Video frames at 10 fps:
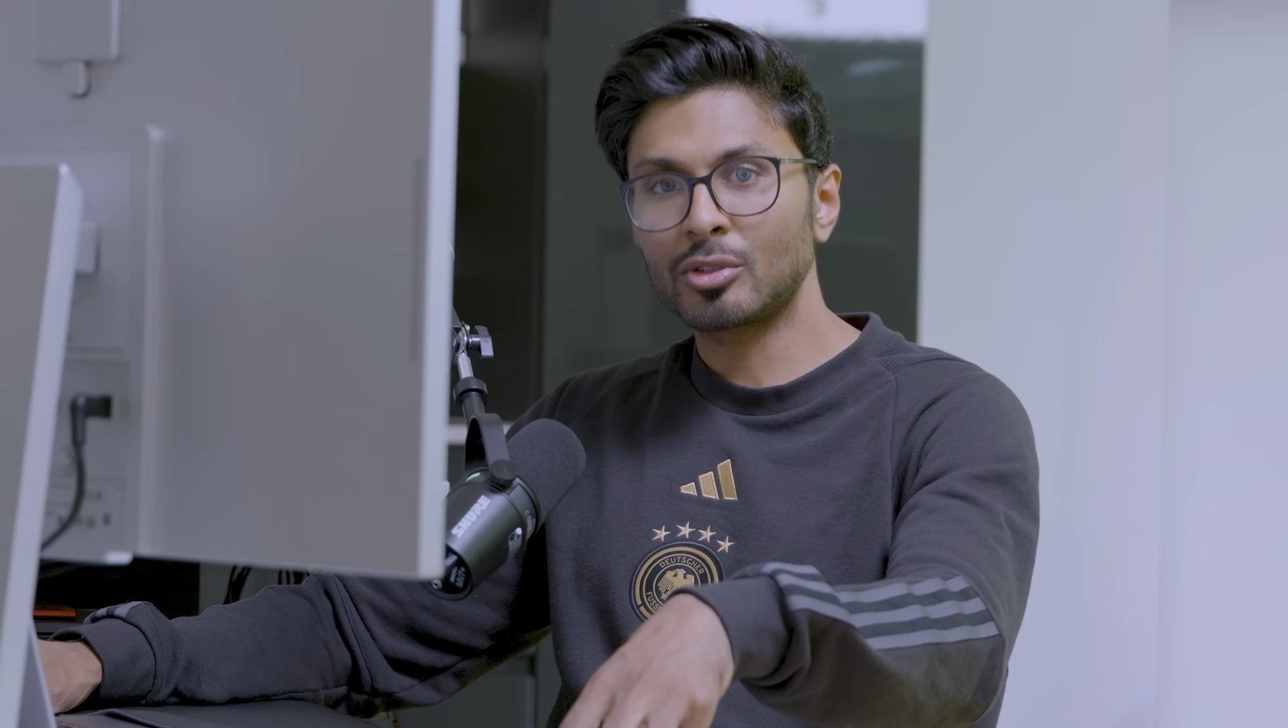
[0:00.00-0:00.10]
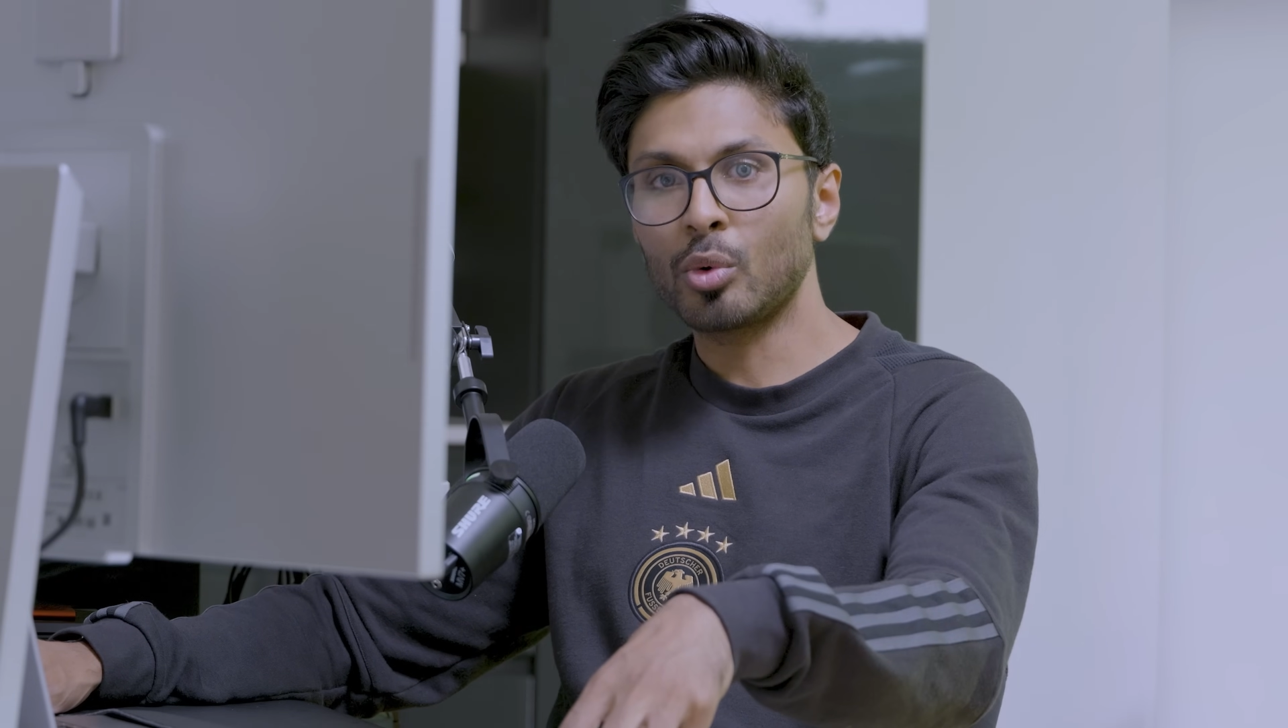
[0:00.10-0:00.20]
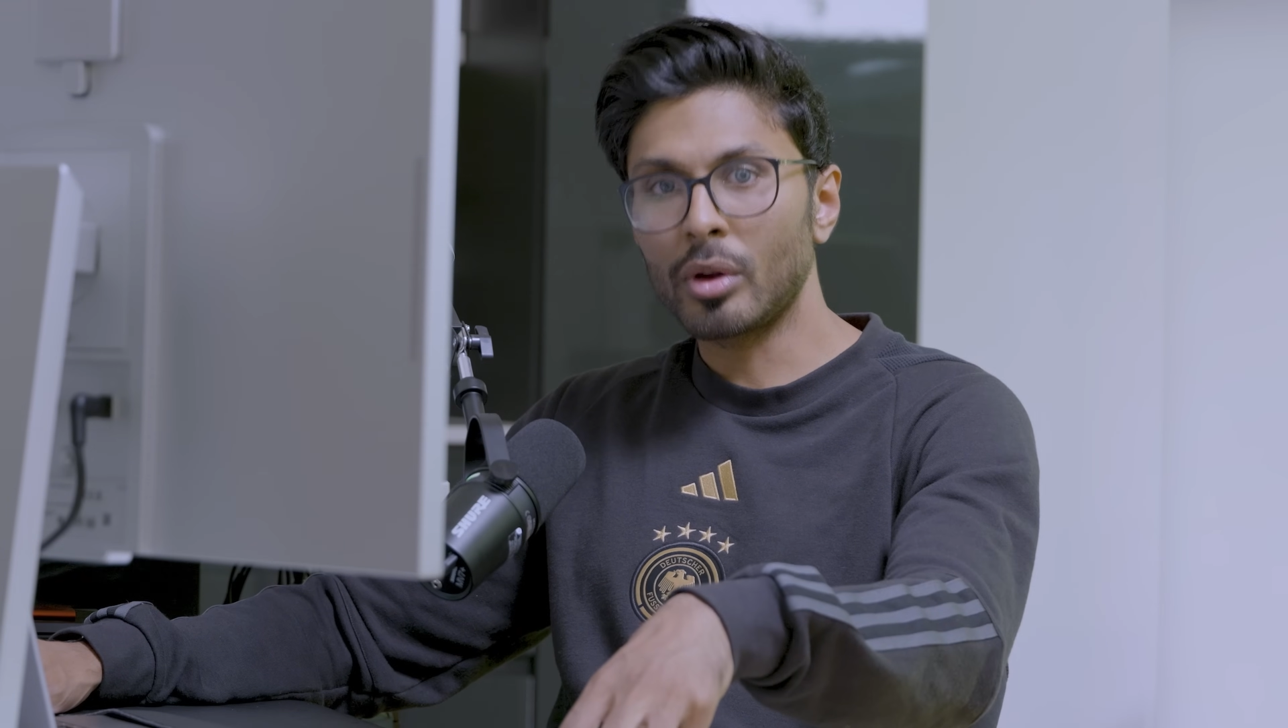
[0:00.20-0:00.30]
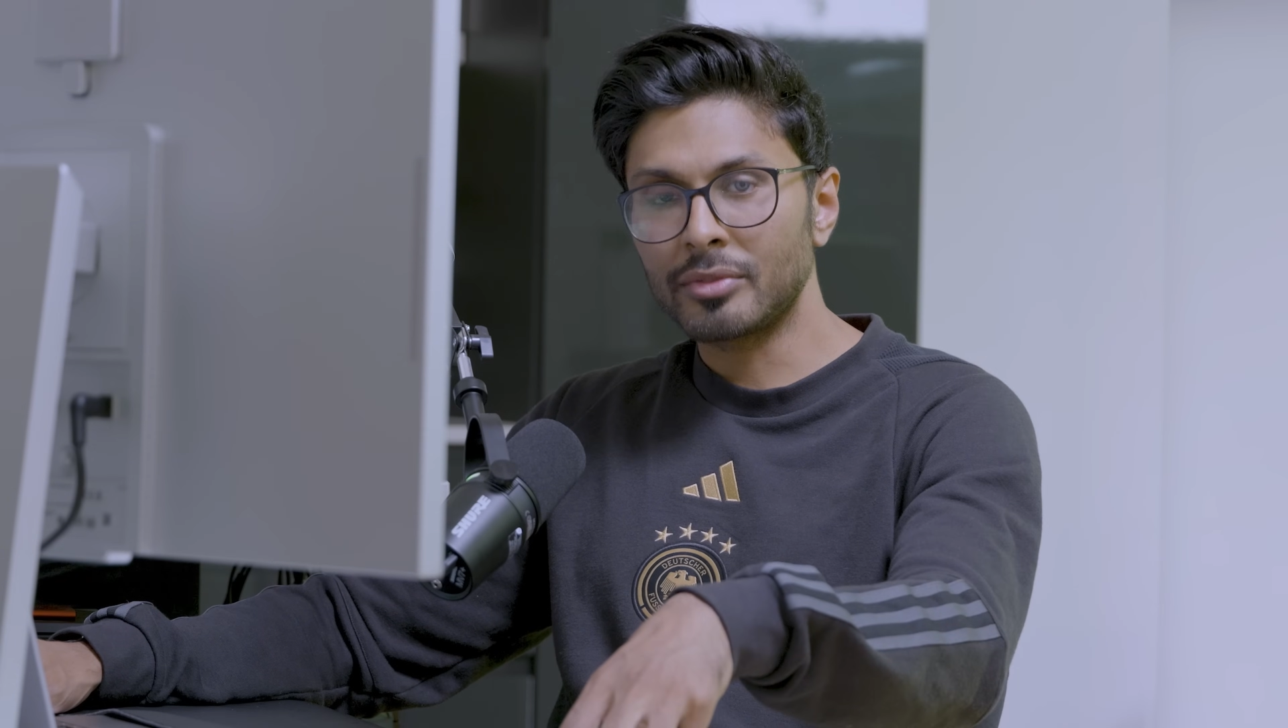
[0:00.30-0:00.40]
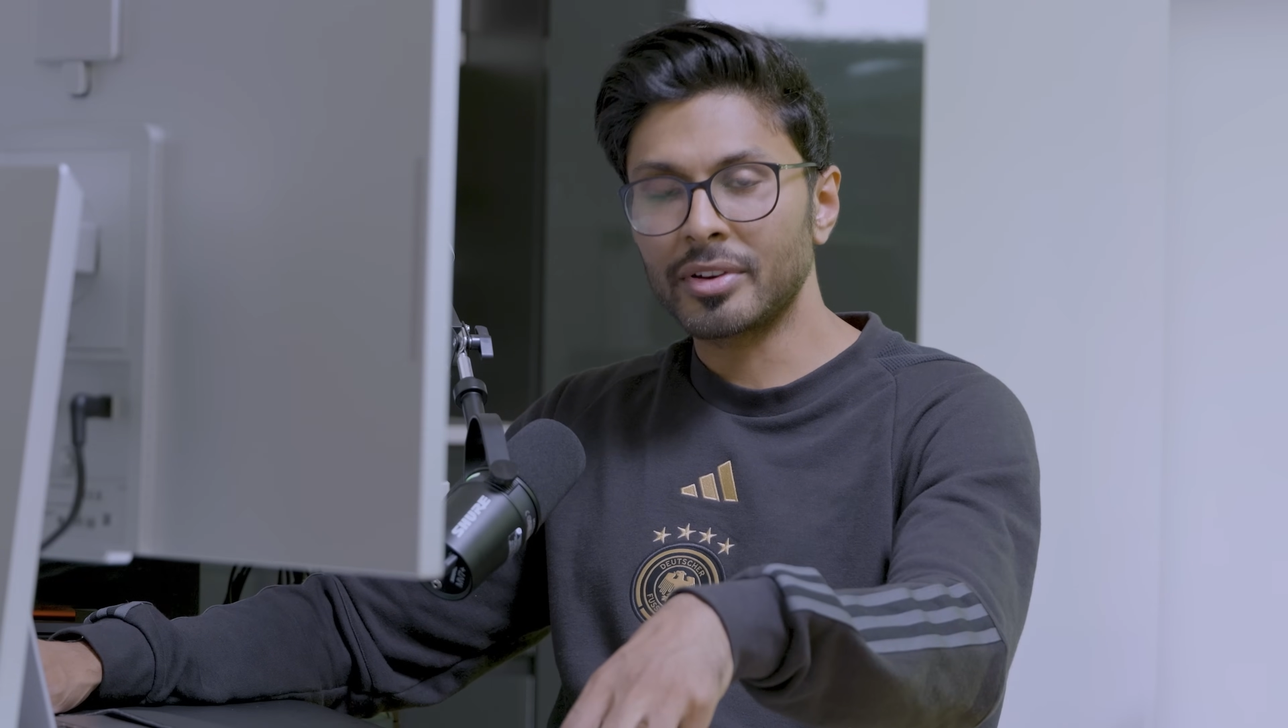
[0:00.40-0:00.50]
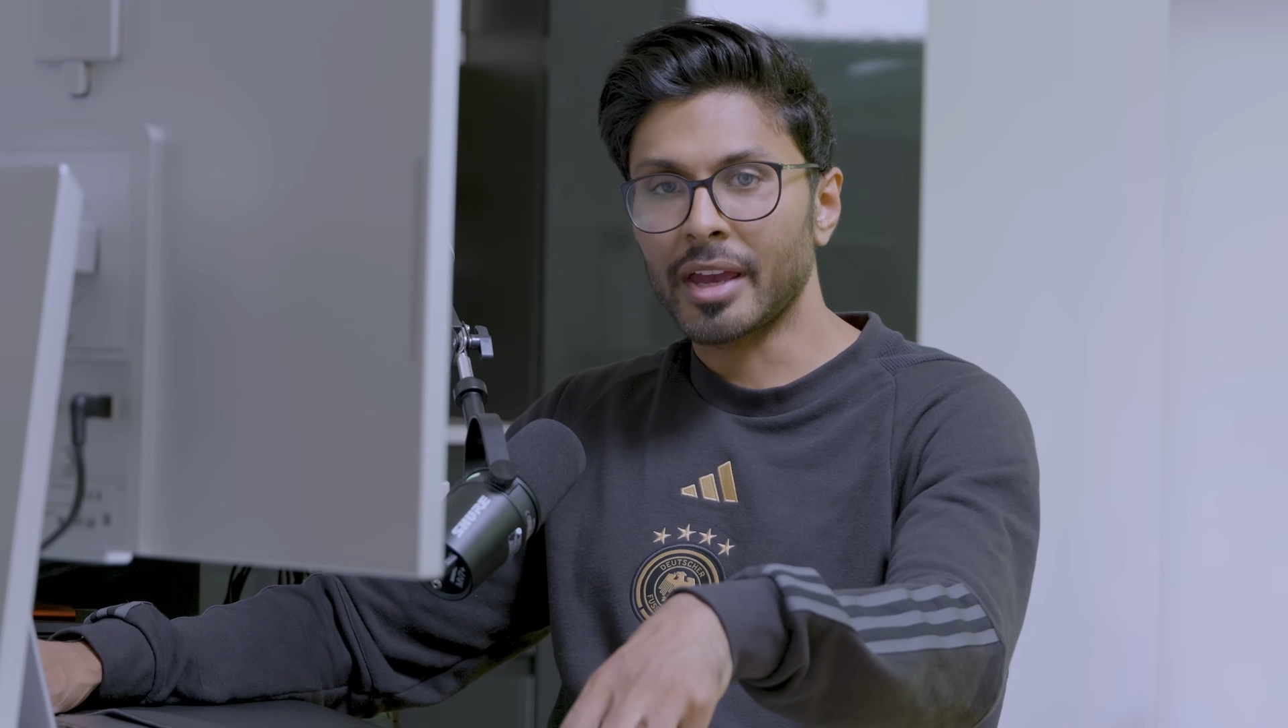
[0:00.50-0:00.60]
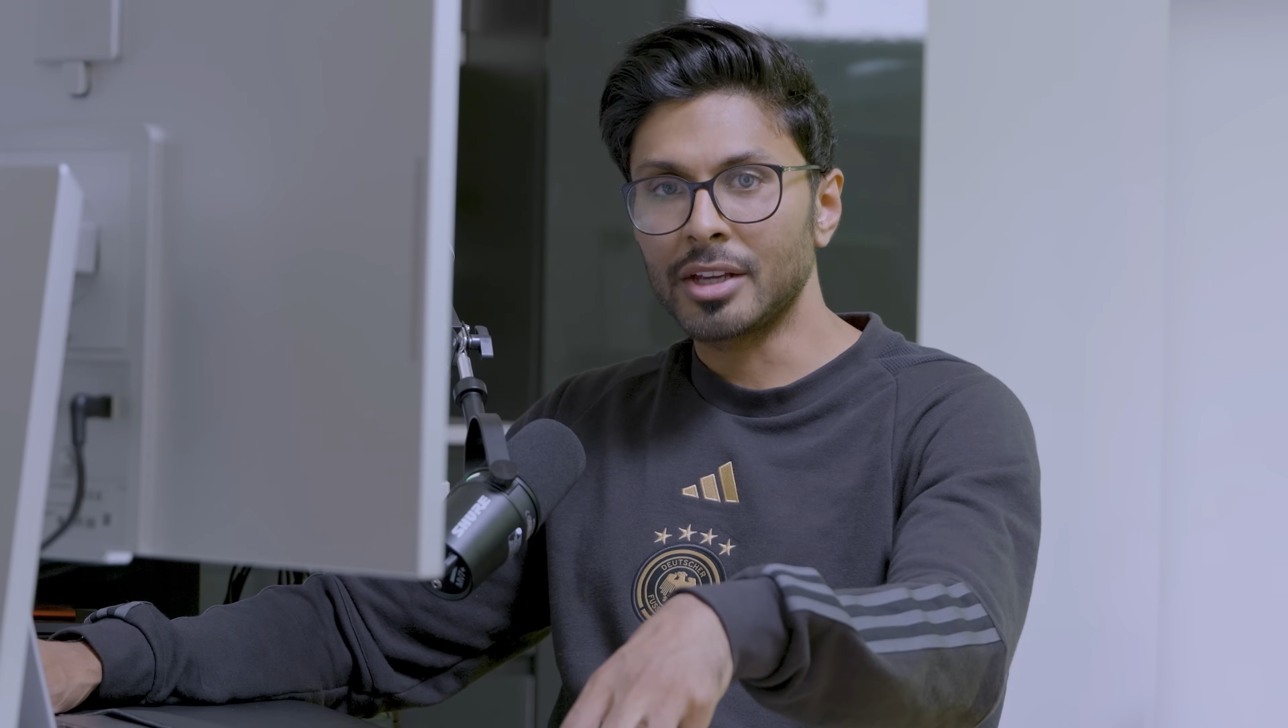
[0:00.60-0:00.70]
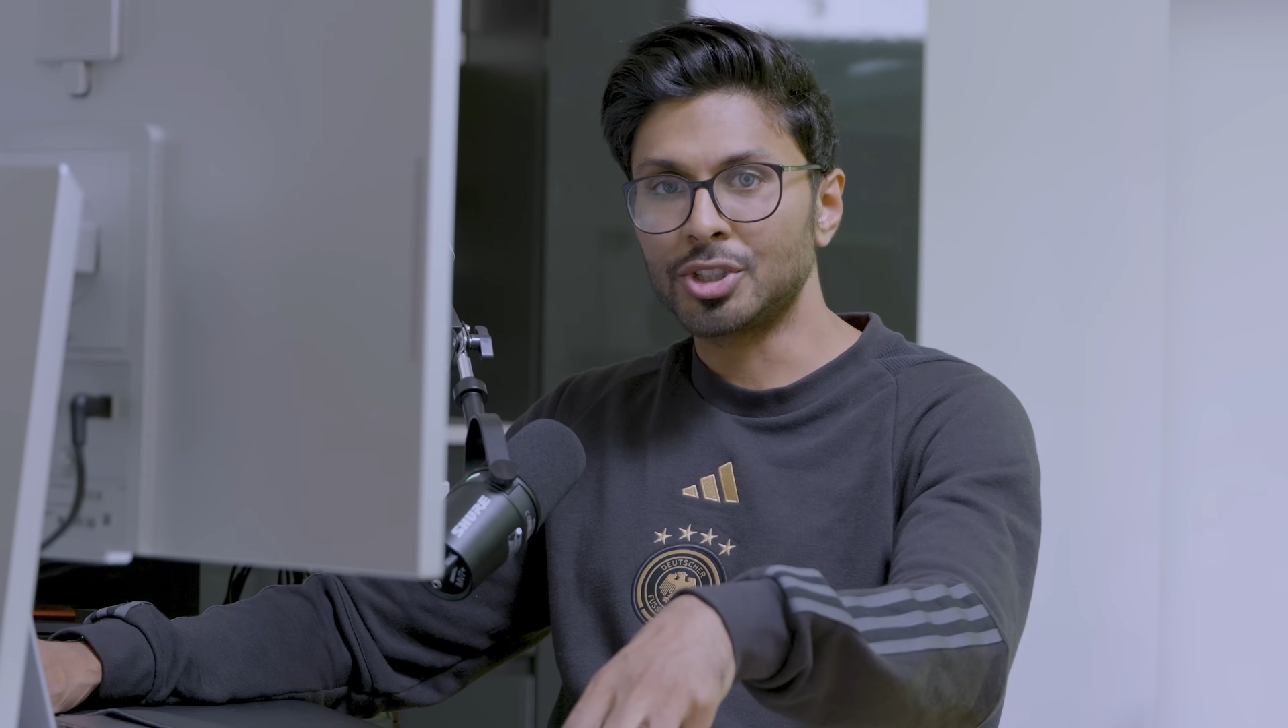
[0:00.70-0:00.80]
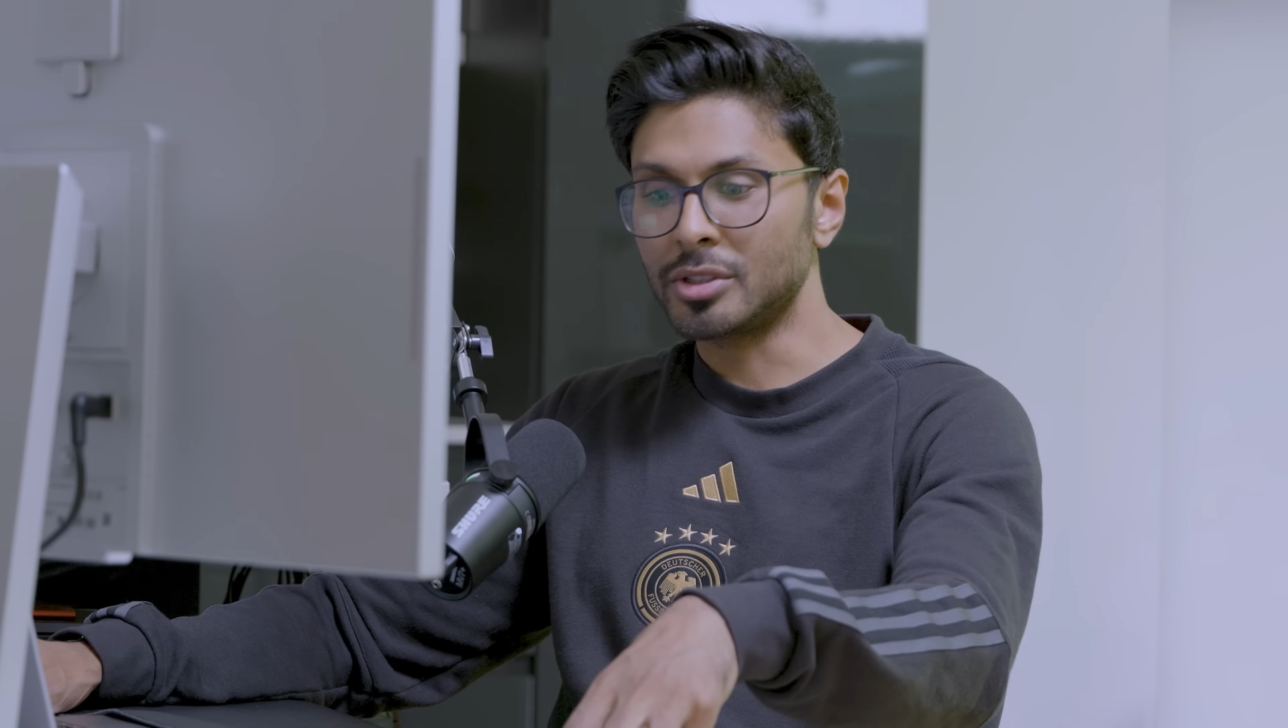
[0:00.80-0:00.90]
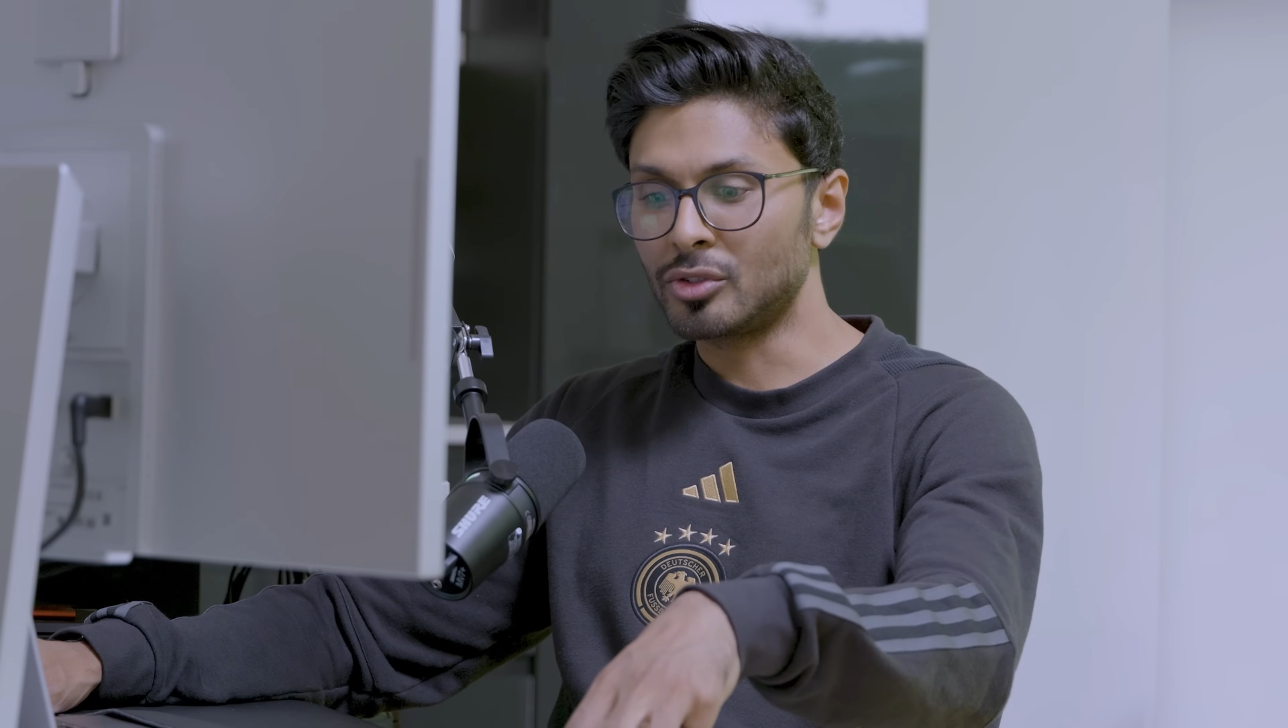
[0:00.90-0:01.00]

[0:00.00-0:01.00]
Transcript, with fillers: qualification